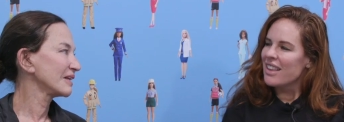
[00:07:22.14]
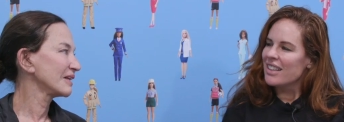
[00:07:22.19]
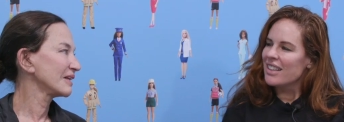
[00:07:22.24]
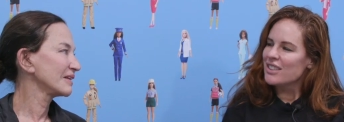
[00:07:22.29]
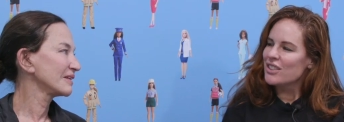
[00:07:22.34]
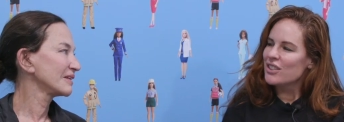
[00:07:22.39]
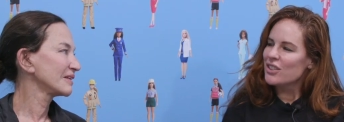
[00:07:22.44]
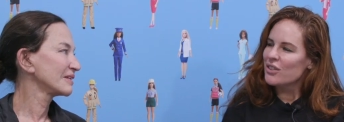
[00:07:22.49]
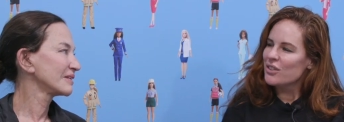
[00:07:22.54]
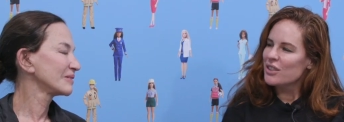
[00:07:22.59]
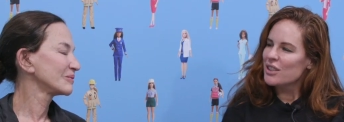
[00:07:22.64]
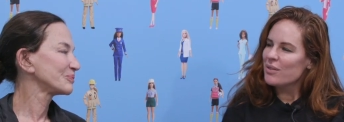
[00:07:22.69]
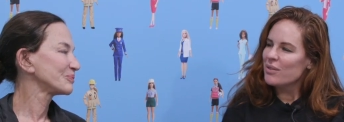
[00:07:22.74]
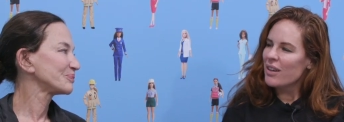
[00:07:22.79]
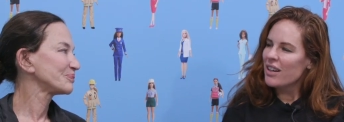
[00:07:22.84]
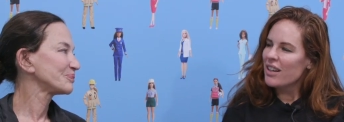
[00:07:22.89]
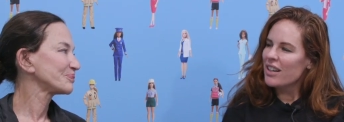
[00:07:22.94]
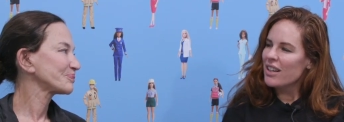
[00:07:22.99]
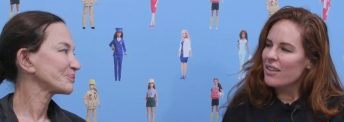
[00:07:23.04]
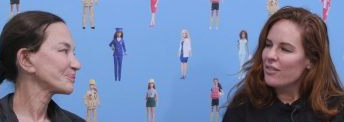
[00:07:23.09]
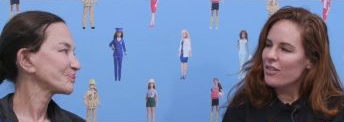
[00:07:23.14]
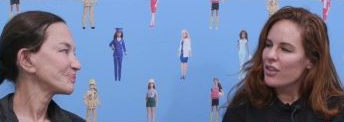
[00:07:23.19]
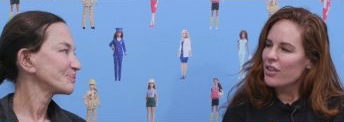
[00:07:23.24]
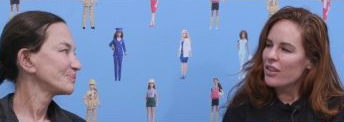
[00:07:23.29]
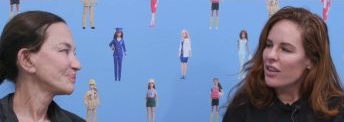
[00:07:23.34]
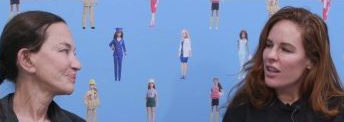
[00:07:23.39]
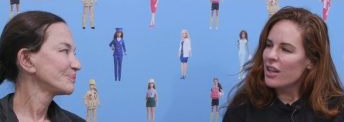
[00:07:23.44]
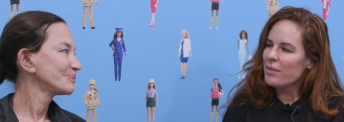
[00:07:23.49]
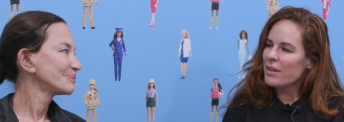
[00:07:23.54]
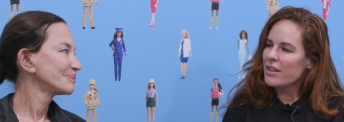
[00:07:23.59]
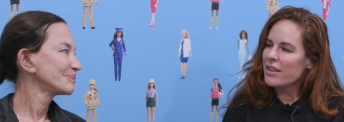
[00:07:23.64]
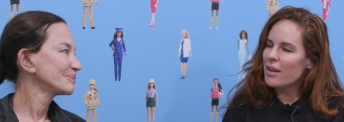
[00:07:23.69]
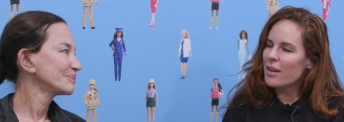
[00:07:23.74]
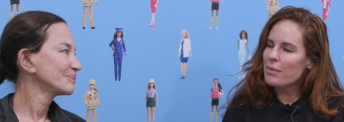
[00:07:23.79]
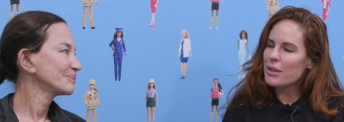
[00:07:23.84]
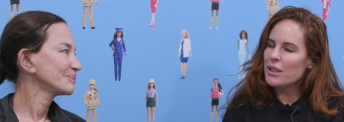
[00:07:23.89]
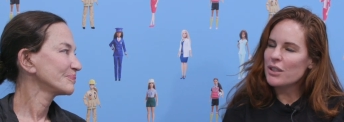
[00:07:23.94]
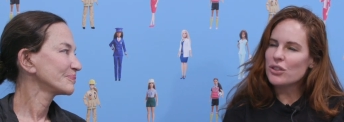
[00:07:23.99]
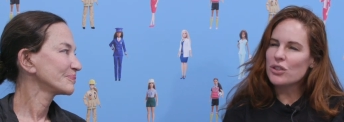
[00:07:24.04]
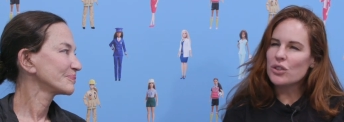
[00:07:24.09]
Speaker 1: That's so smart. I never thought about that,
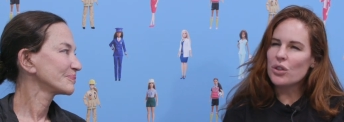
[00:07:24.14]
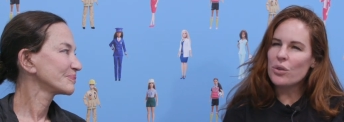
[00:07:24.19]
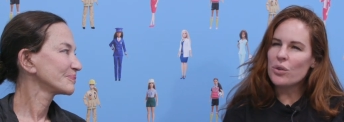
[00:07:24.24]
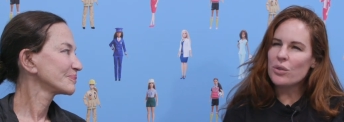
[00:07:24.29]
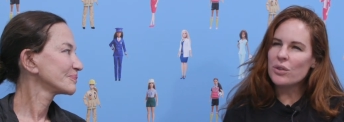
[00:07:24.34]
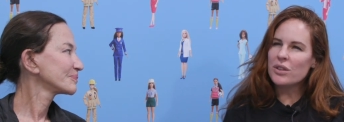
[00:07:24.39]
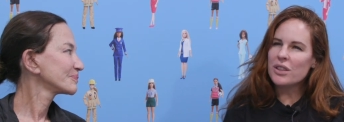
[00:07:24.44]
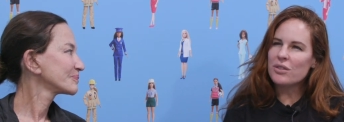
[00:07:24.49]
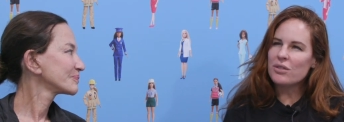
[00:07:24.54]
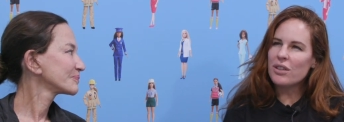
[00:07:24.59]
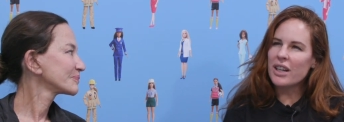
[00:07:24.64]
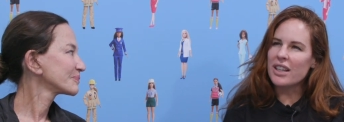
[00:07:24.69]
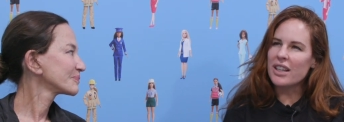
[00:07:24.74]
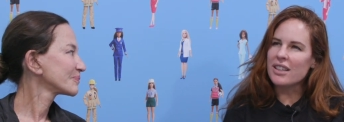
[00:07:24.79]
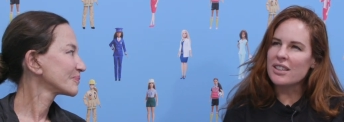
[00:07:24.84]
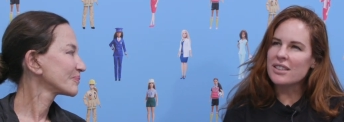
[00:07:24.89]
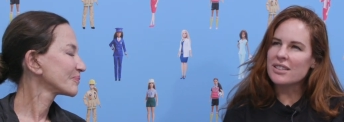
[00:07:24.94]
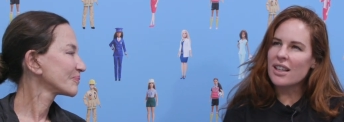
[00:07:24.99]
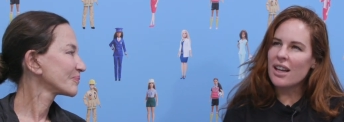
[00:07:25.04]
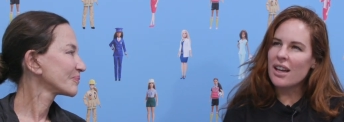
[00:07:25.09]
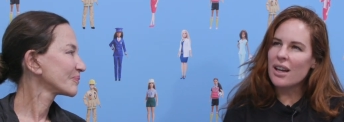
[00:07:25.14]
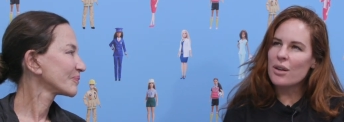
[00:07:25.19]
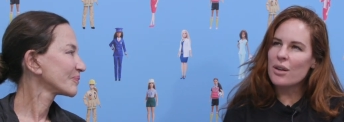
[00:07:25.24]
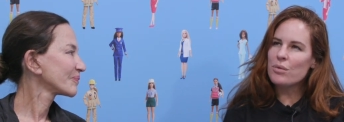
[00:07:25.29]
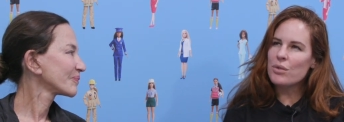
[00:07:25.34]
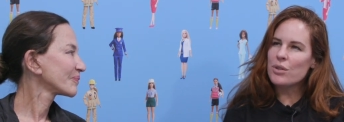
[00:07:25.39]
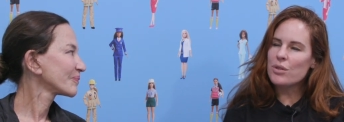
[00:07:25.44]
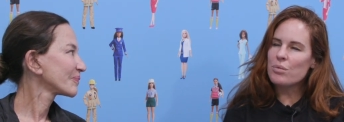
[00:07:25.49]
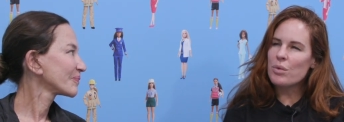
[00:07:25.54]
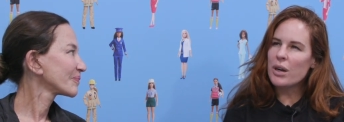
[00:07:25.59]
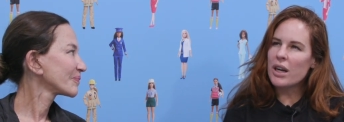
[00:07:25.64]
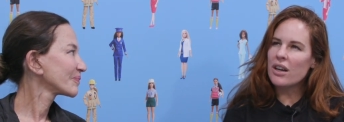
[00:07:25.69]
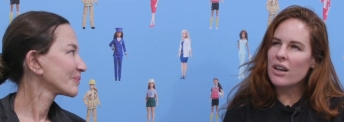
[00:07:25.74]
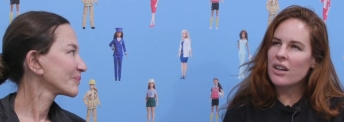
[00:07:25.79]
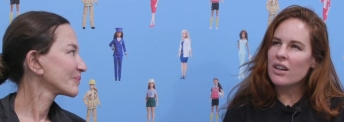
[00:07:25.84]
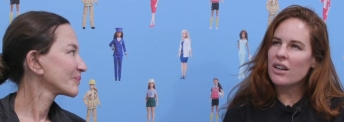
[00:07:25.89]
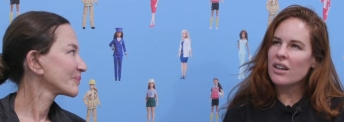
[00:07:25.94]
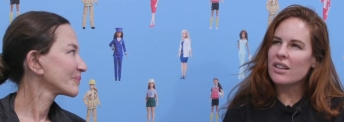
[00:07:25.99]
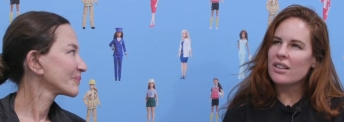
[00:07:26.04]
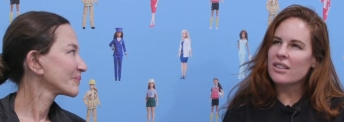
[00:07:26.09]
but you're totally right. Because I would
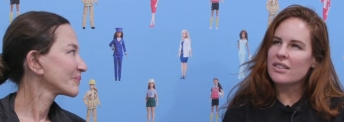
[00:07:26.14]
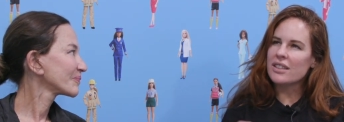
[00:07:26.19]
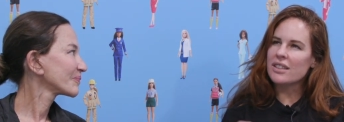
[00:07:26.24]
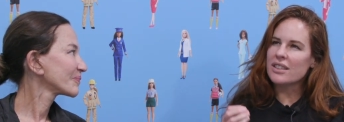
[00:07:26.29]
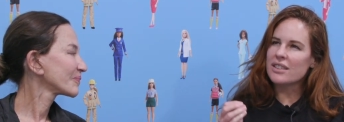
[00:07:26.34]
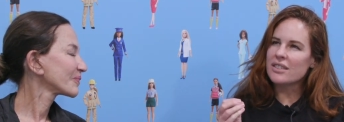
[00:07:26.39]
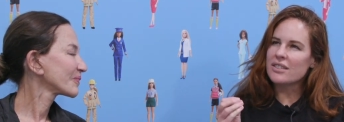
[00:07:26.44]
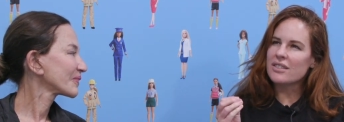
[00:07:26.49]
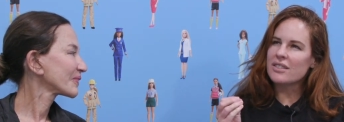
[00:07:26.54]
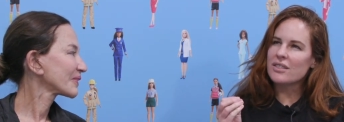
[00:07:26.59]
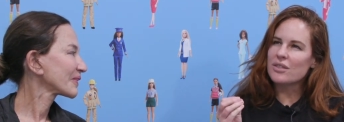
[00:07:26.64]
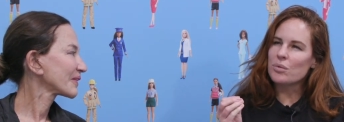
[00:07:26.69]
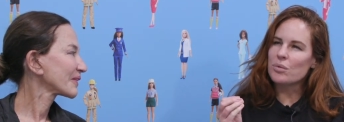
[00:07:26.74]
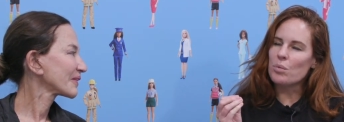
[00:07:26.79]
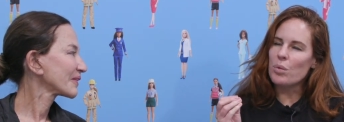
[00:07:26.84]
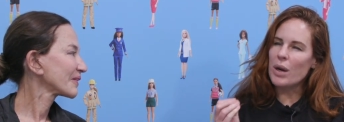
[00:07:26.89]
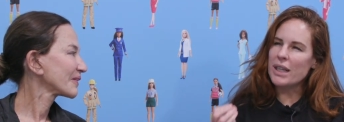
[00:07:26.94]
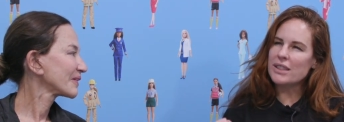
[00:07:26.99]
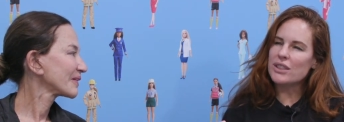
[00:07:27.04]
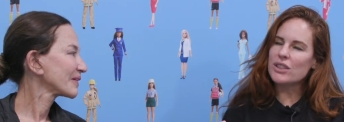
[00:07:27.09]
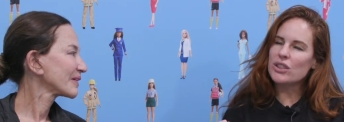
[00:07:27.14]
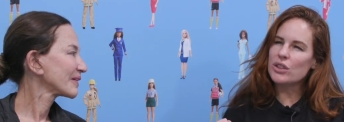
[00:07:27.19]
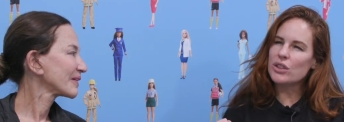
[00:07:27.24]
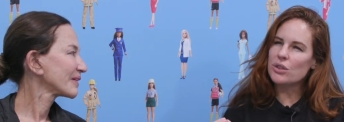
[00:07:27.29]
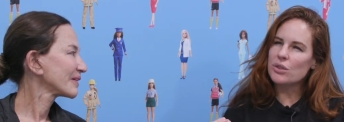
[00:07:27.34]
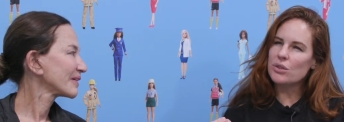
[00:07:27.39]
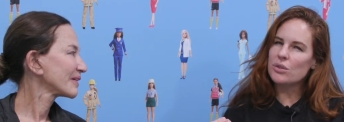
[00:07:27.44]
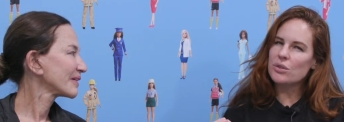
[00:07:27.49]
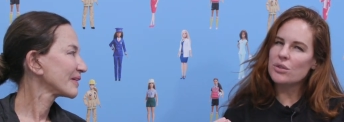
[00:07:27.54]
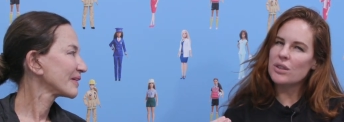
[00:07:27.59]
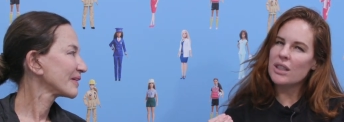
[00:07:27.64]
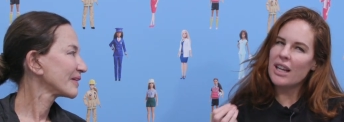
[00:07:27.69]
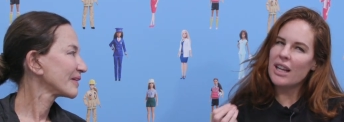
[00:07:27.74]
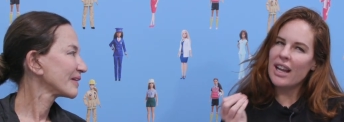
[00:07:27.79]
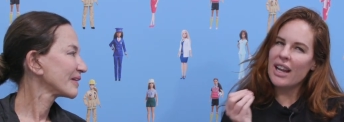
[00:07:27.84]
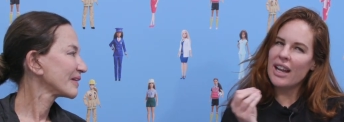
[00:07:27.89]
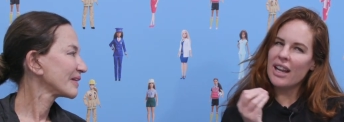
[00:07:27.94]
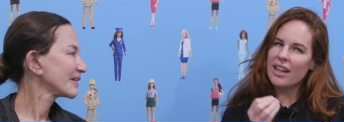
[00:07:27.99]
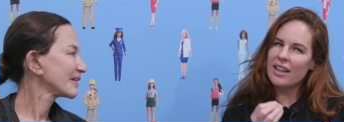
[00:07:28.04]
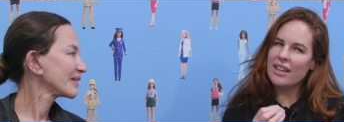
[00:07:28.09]
wear a like wetsuit
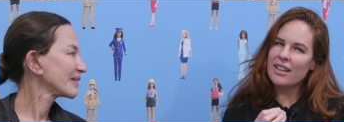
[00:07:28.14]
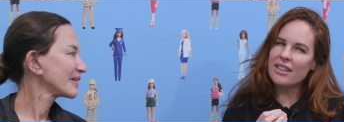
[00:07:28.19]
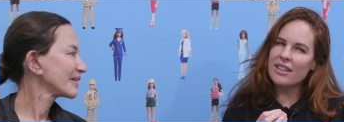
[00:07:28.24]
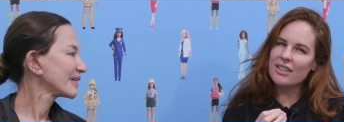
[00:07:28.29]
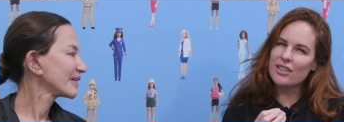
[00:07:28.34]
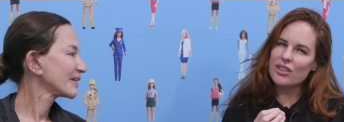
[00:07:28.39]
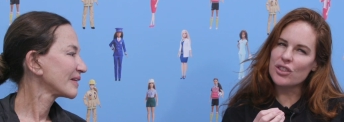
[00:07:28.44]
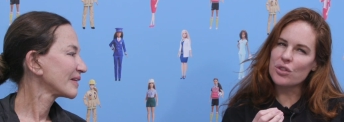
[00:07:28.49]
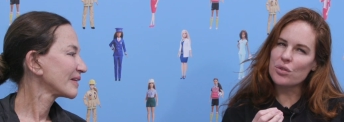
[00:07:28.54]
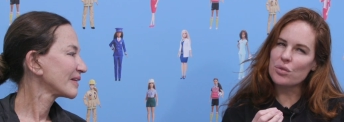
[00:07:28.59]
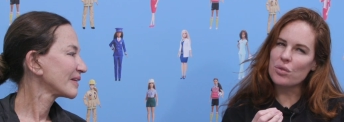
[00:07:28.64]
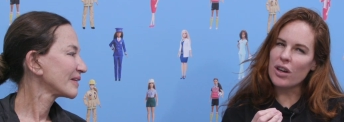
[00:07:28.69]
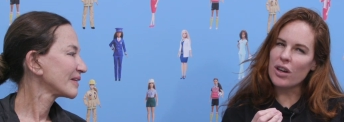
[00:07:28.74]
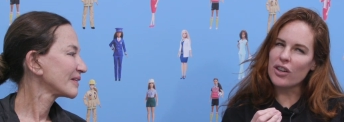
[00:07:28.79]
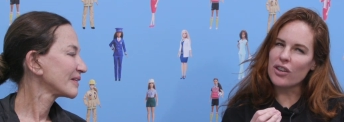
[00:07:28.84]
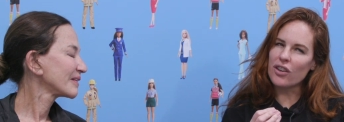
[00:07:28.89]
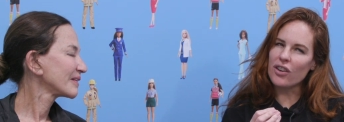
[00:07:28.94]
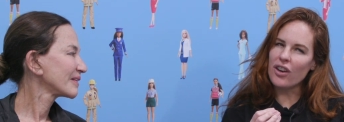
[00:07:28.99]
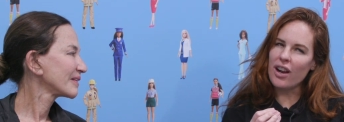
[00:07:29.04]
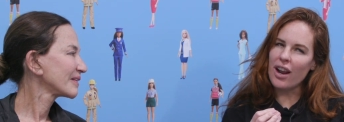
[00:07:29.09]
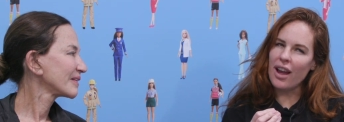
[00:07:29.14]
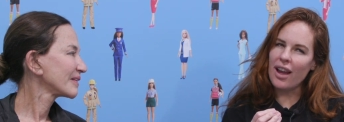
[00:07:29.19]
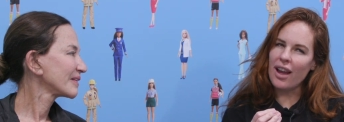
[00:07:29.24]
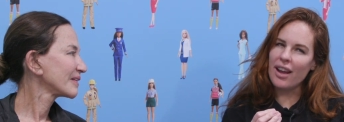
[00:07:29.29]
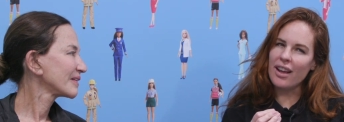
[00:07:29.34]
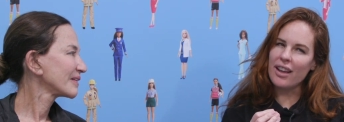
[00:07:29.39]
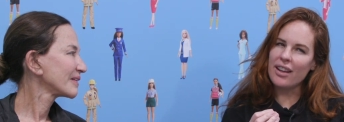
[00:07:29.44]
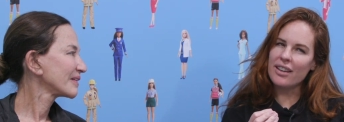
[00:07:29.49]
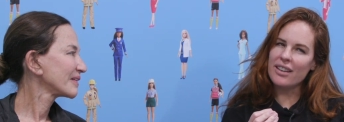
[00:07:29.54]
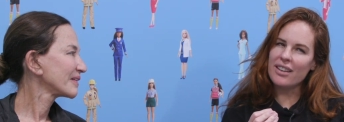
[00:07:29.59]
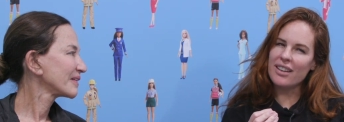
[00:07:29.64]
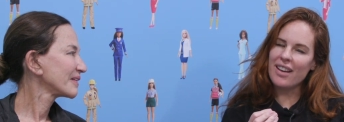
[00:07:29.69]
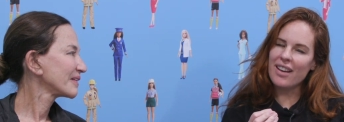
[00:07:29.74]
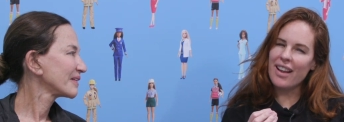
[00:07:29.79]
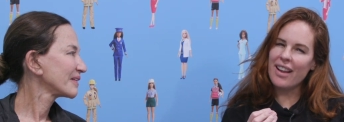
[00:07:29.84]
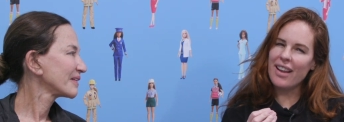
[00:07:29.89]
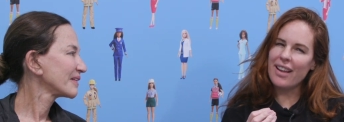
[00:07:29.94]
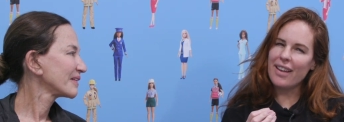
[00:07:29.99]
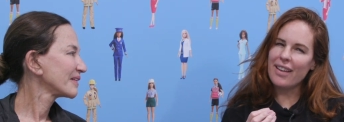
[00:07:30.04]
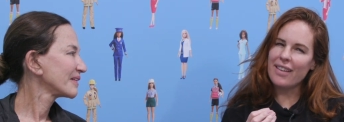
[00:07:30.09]
and a trucker hat
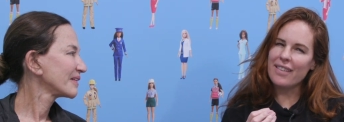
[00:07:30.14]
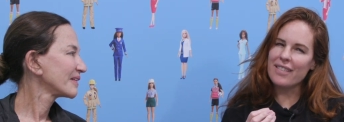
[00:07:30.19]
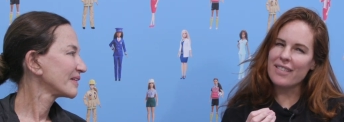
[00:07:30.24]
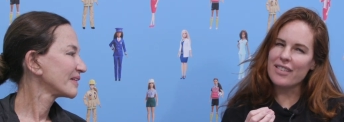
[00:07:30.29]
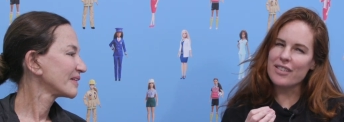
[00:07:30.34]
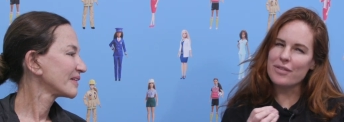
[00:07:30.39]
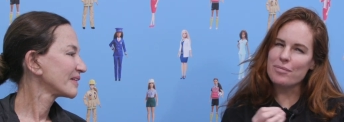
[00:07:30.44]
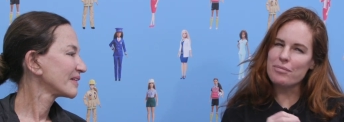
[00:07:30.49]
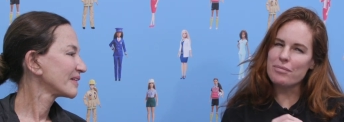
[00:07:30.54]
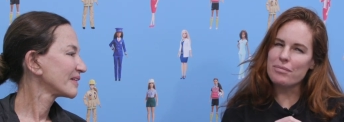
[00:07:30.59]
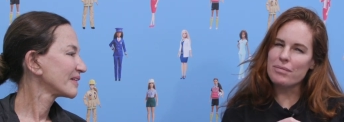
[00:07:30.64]
and a